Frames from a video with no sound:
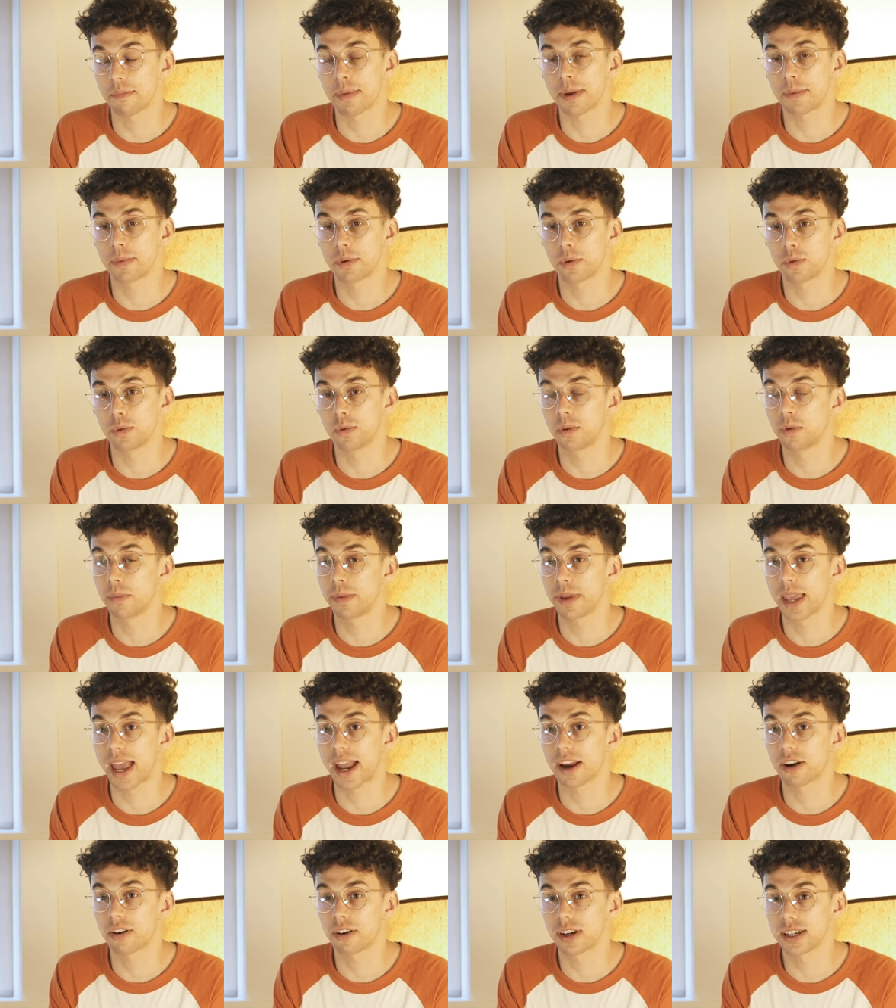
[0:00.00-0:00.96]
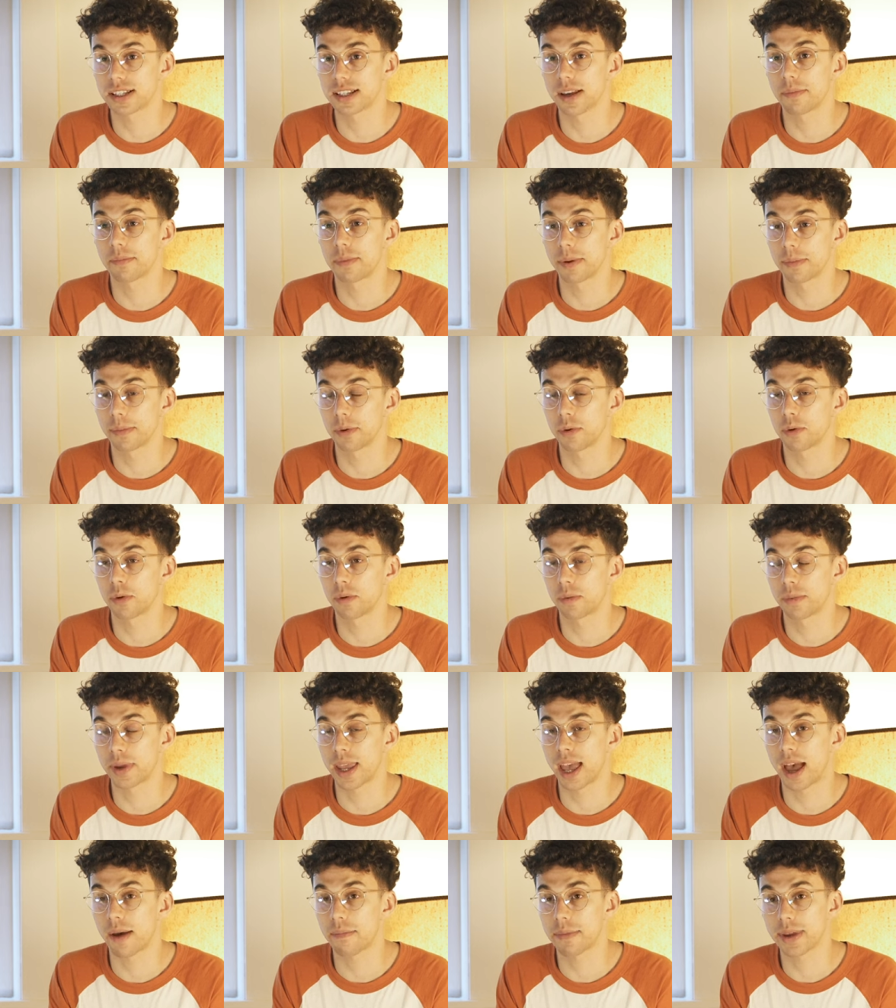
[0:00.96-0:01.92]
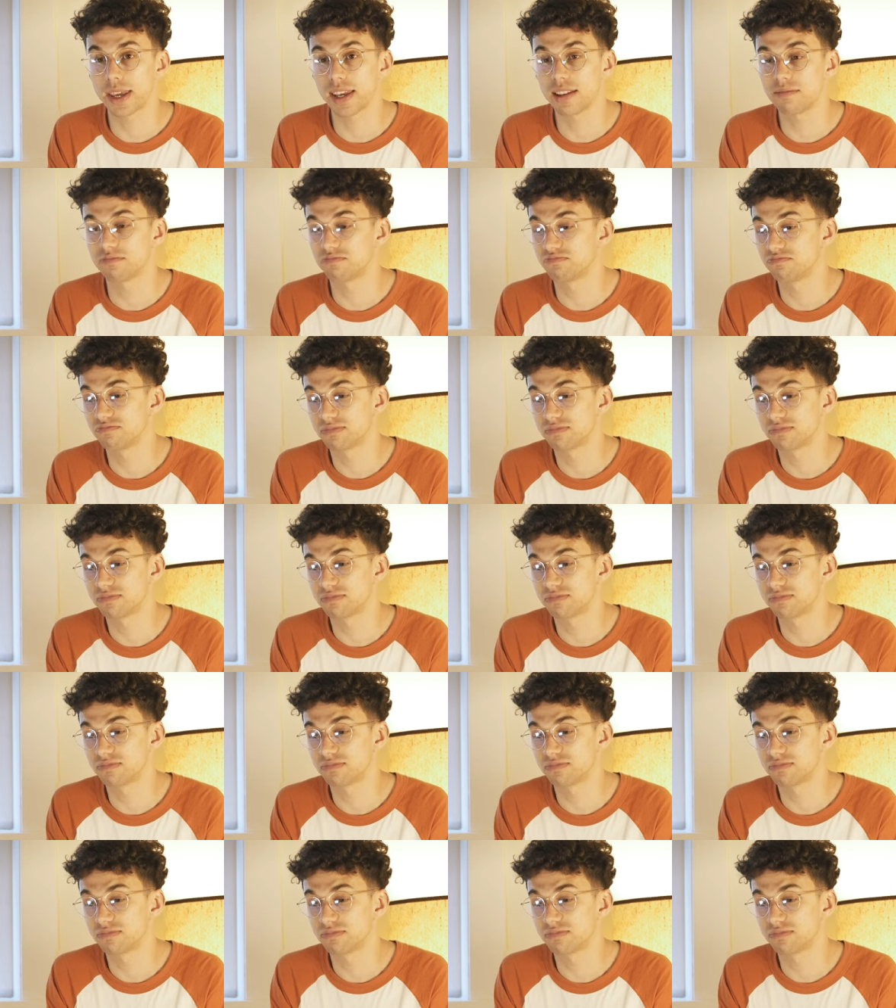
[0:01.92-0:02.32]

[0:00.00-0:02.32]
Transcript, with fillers: people will be angry, some people will be happy.